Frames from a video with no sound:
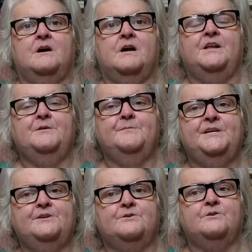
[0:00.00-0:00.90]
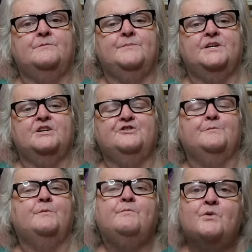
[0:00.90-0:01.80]
in the middle because your
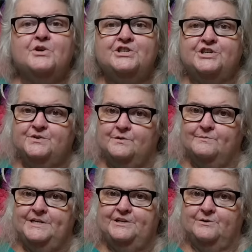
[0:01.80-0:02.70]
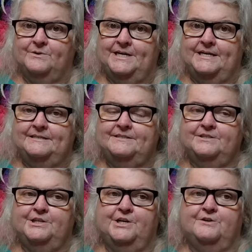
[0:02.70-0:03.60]
proportions won't be correct.
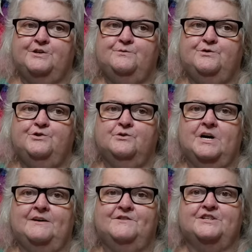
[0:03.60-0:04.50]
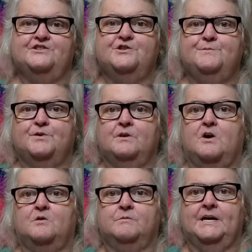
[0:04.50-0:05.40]
You know, you, you'll have this super
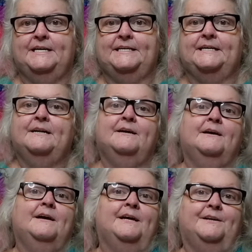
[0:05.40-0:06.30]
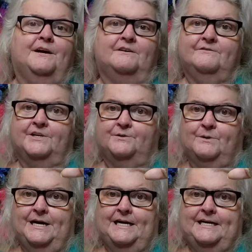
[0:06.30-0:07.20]
long blanket and not very
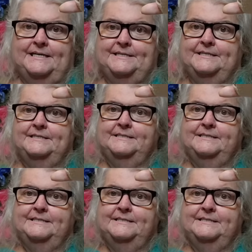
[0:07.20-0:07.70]
wide.